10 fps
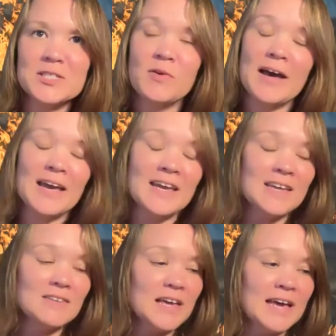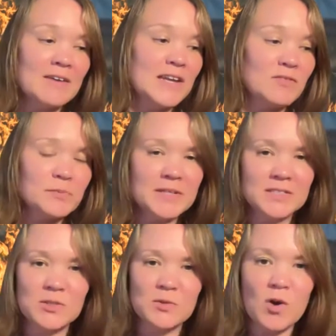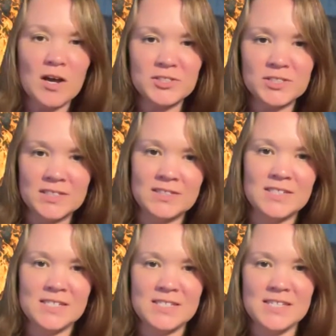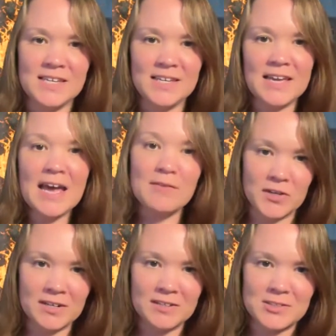I have never been to Washington, D.C. ever.